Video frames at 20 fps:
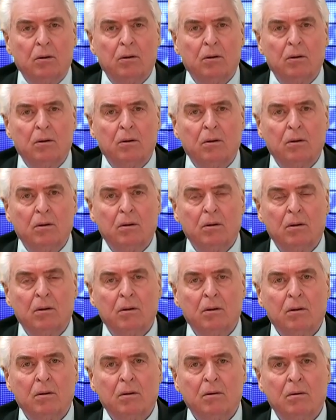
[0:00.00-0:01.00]

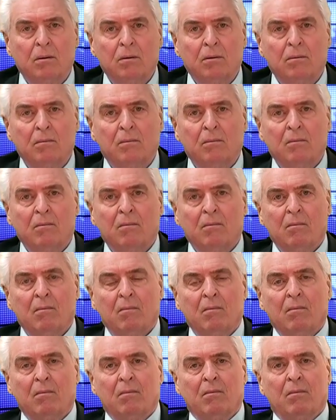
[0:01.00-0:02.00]

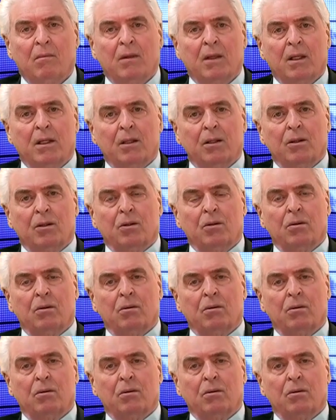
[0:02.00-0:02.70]
[no speech]